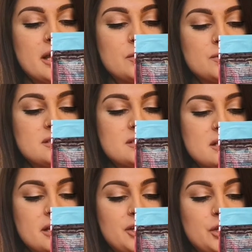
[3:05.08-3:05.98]
and those
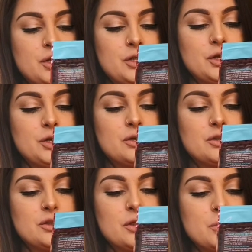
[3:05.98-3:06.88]
uh,
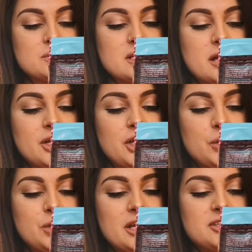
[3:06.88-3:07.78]
those are
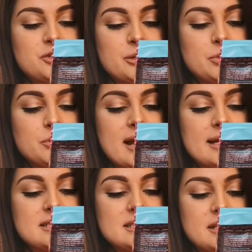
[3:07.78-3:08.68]
unique triple
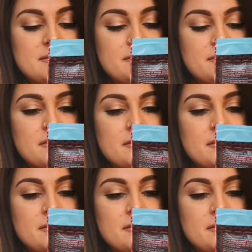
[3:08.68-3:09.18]
active.